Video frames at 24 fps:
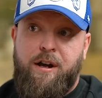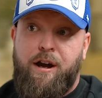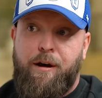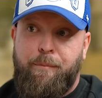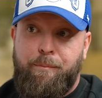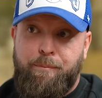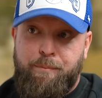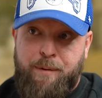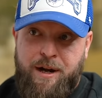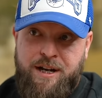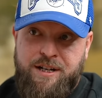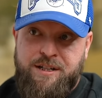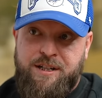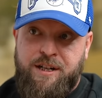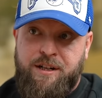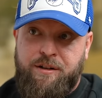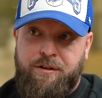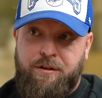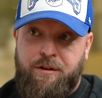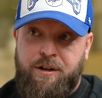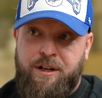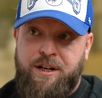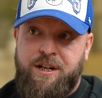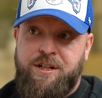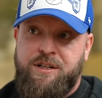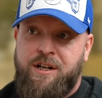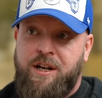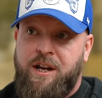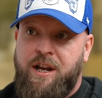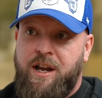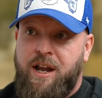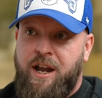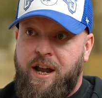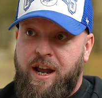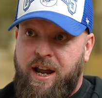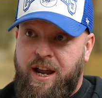a basic knowledge
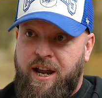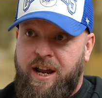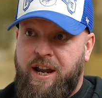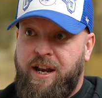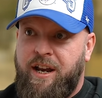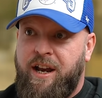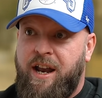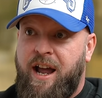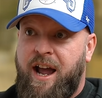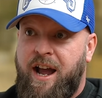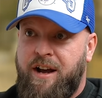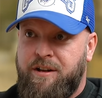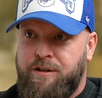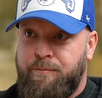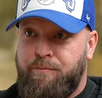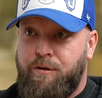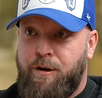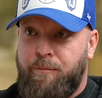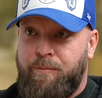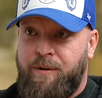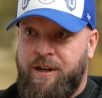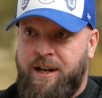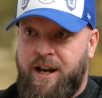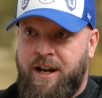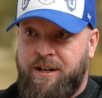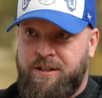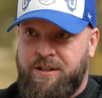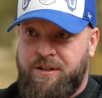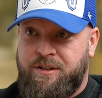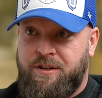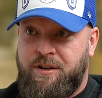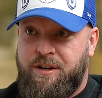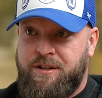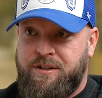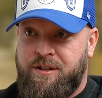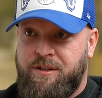in how to properly
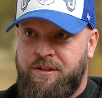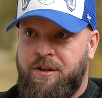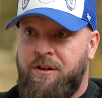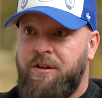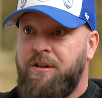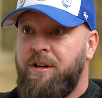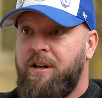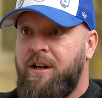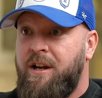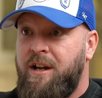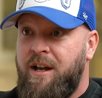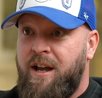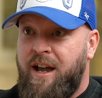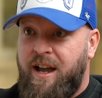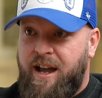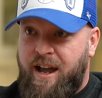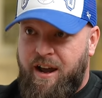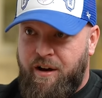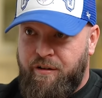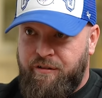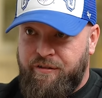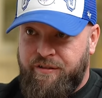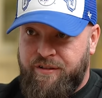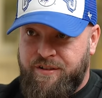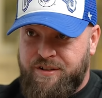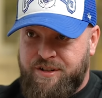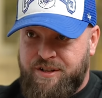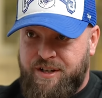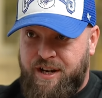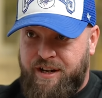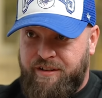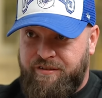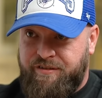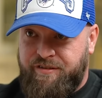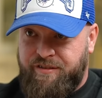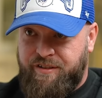exercise a dog, health and
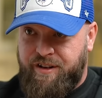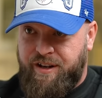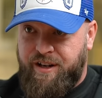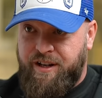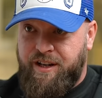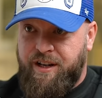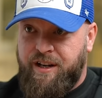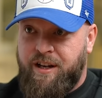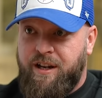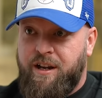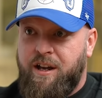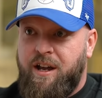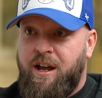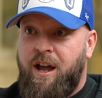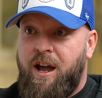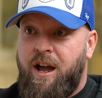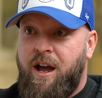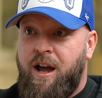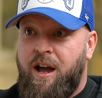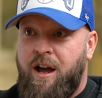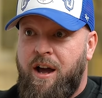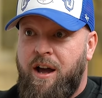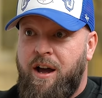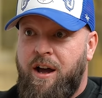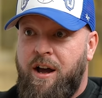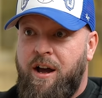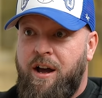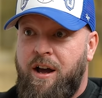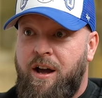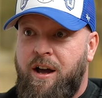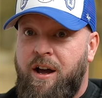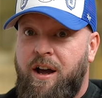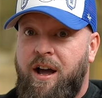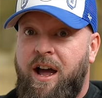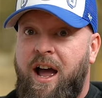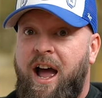safety.
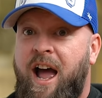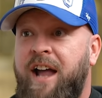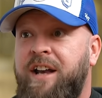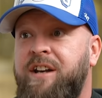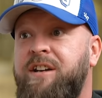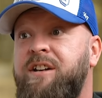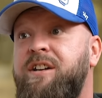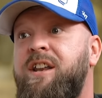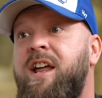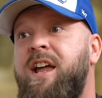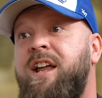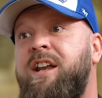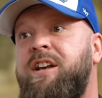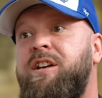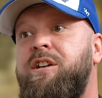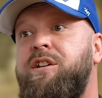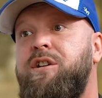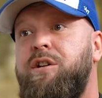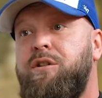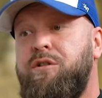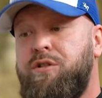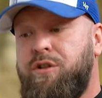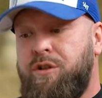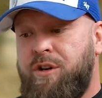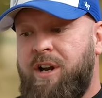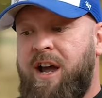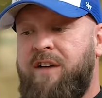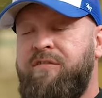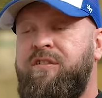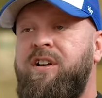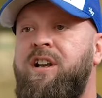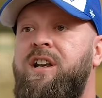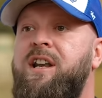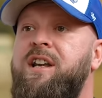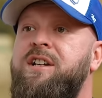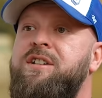And then you should have
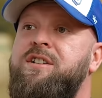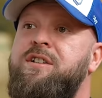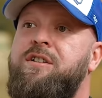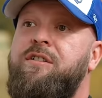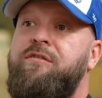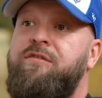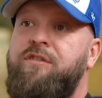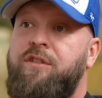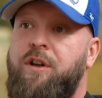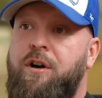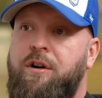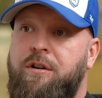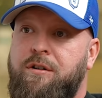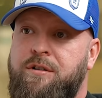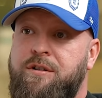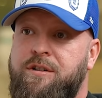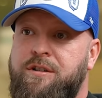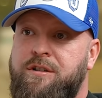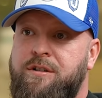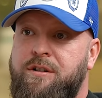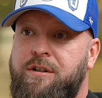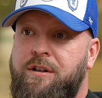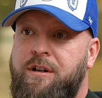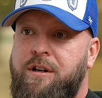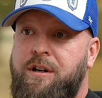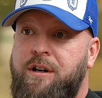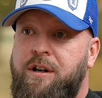a list of dogs